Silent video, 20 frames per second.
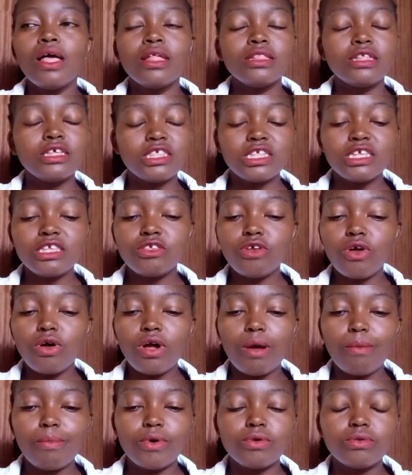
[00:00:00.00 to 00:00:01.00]
there's this song
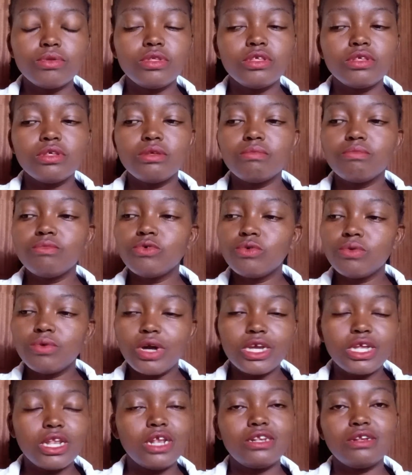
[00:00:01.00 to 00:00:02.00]
about Mungu
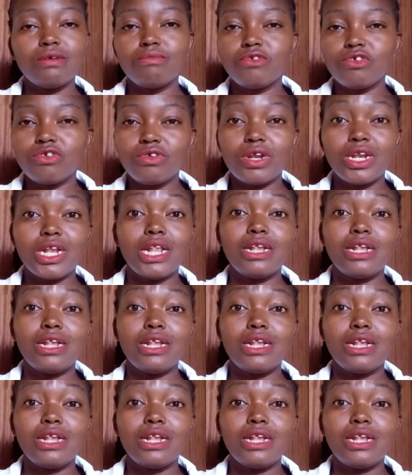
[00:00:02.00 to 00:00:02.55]
akileta mtoto